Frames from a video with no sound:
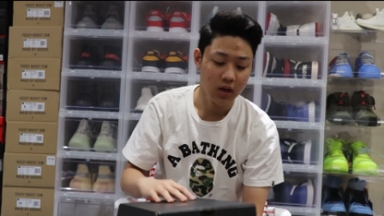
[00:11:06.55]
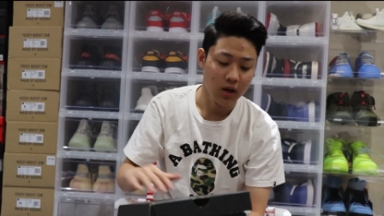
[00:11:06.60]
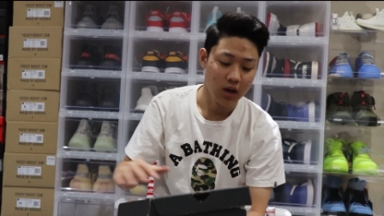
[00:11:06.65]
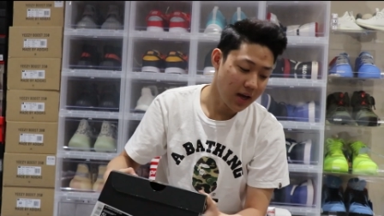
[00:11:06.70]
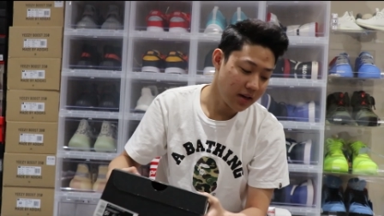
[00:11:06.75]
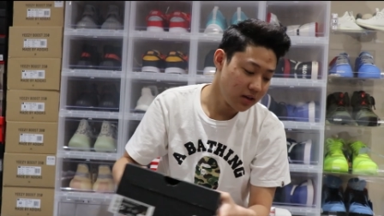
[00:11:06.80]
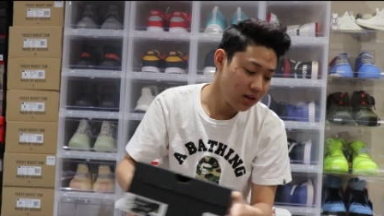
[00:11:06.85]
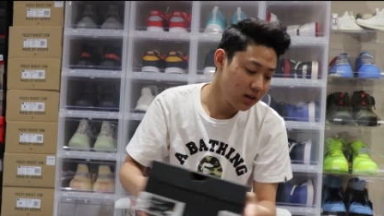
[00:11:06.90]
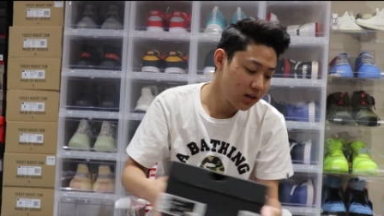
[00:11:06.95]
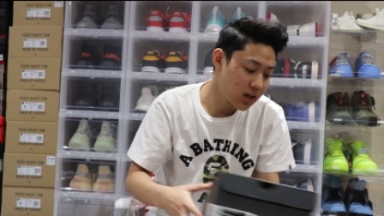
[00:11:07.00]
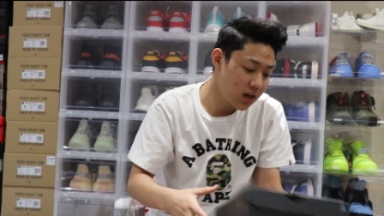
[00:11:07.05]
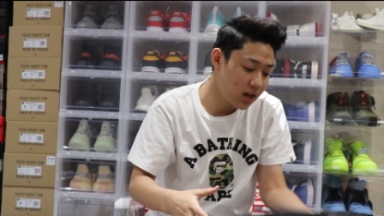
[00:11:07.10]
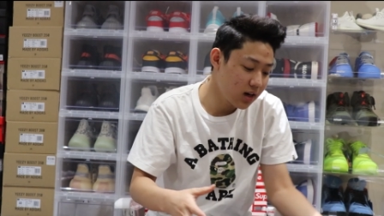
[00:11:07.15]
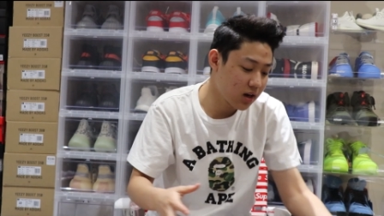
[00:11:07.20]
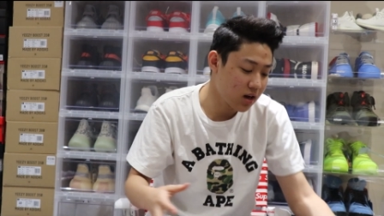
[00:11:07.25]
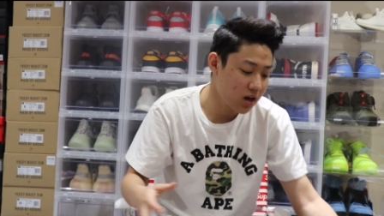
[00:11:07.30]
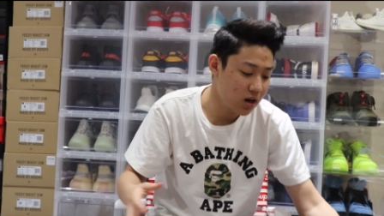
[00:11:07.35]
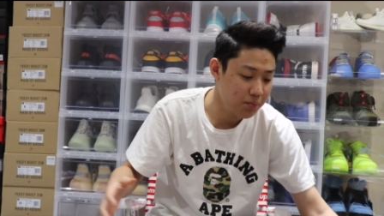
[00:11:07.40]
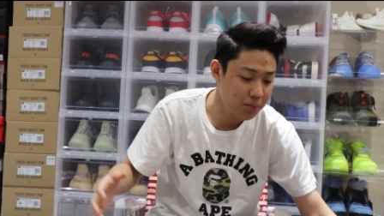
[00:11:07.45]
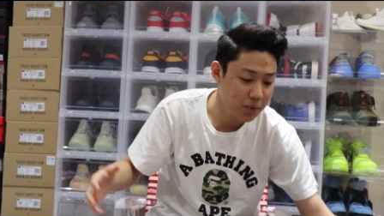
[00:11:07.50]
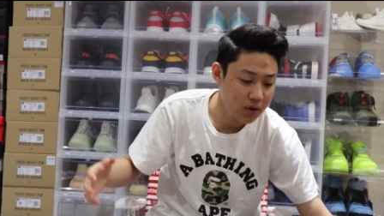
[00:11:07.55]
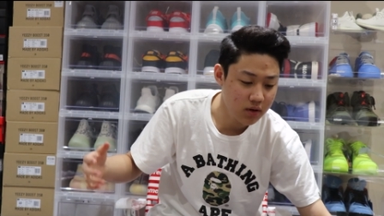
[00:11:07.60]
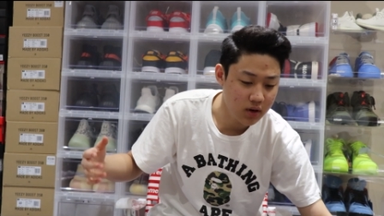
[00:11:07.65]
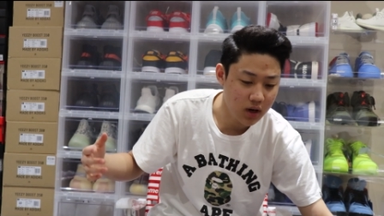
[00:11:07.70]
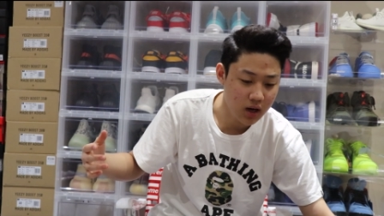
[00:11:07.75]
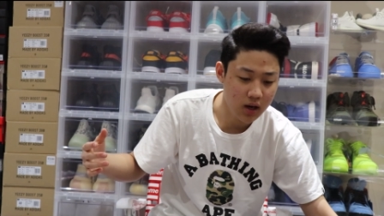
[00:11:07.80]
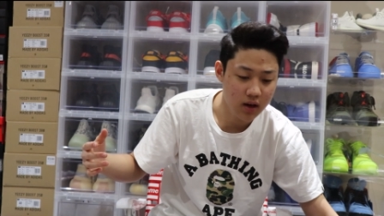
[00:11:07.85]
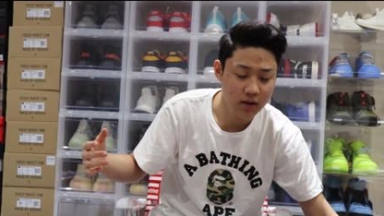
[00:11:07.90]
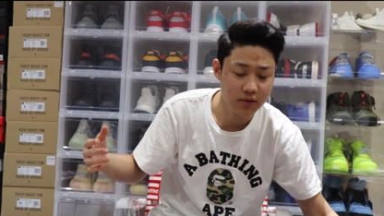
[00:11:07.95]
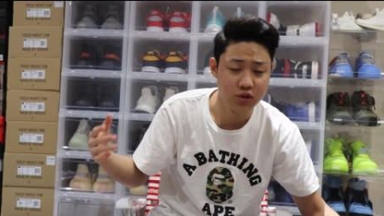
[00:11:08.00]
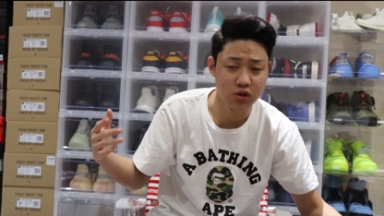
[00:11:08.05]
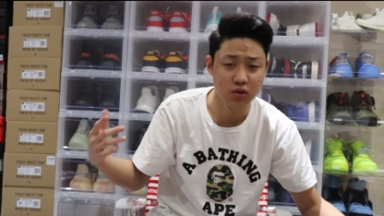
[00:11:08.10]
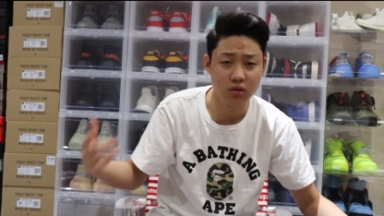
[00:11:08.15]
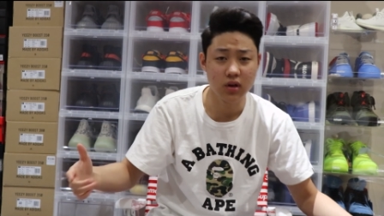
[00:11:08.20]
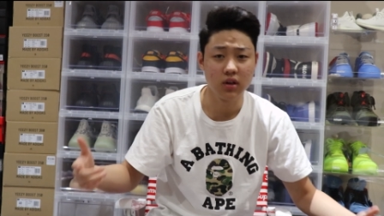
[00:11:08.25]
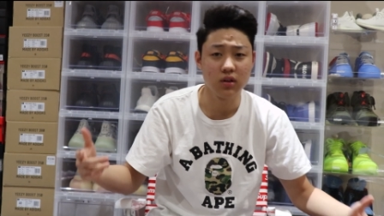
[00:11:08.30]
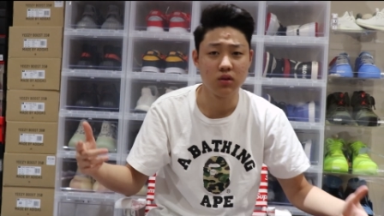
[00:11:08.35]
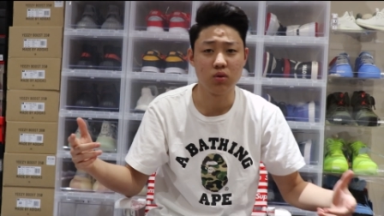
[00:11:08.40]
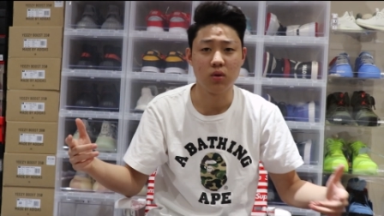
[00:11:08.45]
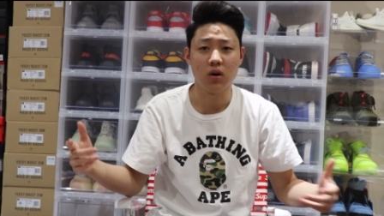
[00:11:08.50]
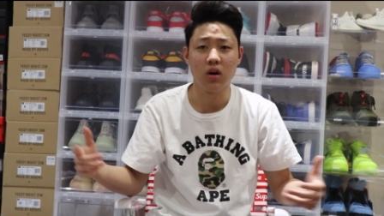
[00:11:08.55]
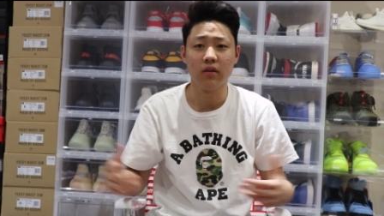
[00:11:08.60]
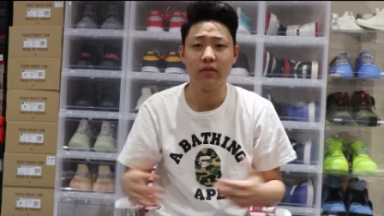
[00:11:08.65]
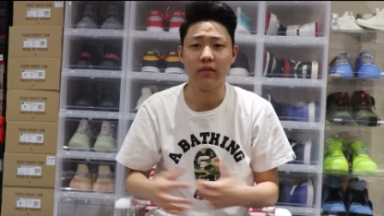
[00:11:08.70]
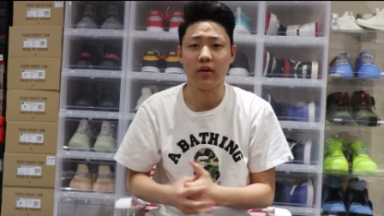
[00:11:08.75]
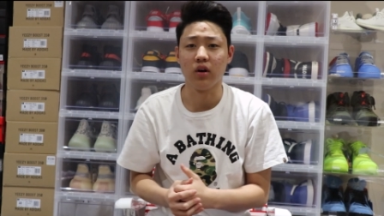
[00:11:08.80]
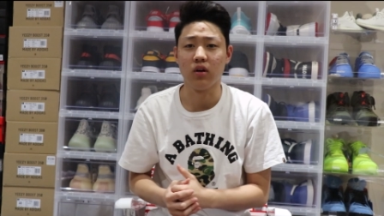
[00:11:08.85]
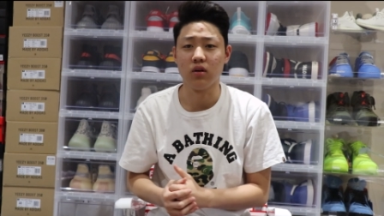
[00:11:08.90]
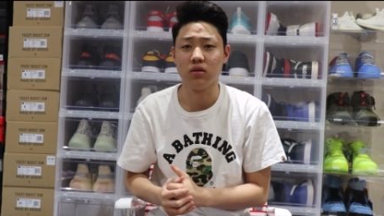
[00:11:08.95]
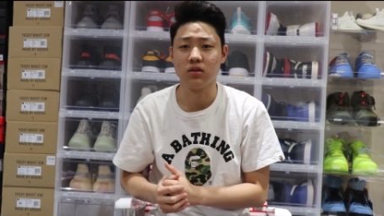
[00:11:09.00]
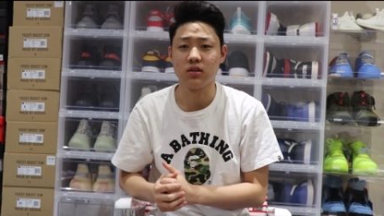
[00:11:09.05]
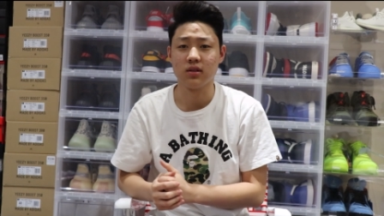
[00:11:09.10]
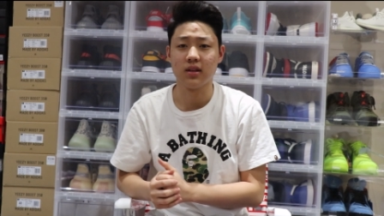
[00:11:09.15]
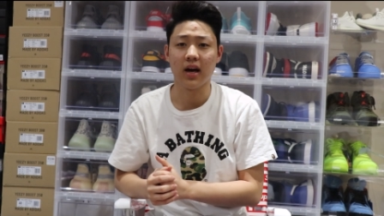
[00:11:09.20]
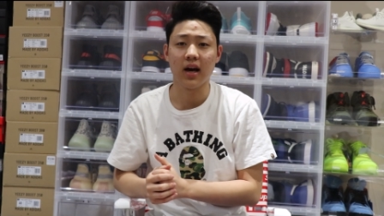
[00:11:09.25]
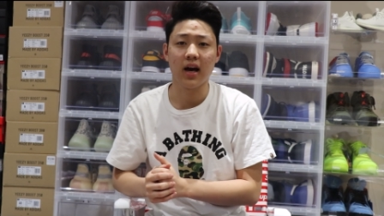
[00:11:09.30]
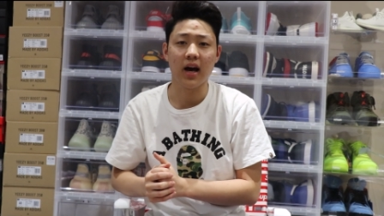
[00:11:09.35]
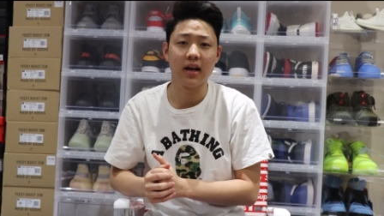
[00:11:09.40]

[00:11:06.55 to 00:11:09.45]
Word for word: I did get a couple of Jordan 12 golds that